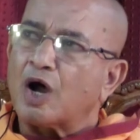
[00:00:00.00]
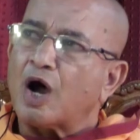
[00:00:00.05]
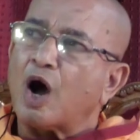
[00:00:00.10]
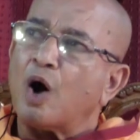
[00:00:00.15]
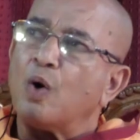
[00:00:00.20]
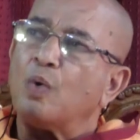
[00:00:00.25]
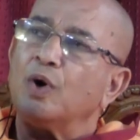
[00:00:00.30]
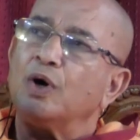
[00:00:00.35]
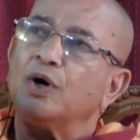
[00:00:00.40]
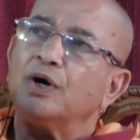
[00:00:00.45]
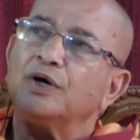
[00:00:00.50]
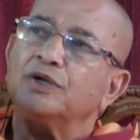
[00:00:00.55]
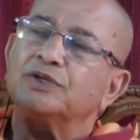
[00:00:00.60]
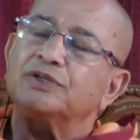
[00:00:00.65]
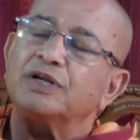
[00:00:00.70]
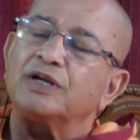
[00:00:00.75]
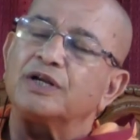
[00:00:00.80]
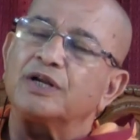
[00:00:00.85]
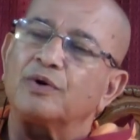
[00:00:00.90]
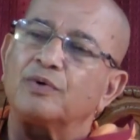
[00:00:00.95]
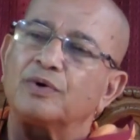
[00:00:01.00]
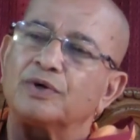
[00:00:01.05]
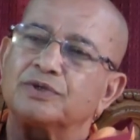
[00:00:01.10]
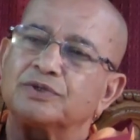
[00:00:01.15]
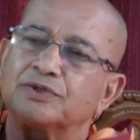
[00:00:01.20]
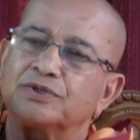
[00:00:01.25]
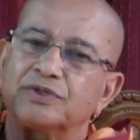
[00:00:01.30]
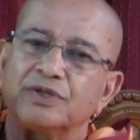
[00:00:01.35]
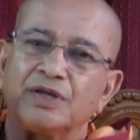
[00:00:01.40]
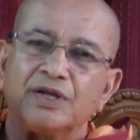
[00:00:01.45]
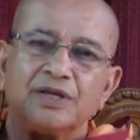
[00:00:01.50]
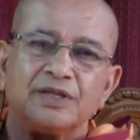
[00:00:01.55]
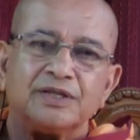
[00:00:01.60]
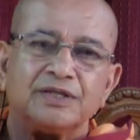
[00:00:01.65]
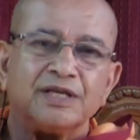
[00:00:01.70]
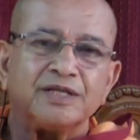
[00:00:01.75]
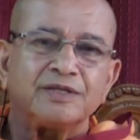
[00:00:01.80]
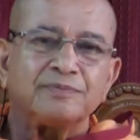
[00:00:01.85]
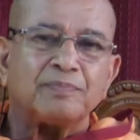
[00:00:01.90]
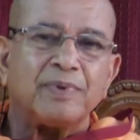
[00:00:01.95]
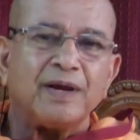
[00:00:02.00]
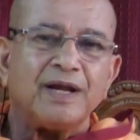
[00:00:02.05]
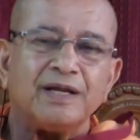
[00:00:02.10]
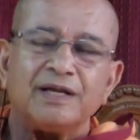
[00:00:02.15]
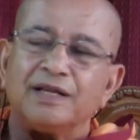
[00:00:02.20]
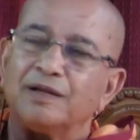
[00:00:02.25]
hours and hours they spend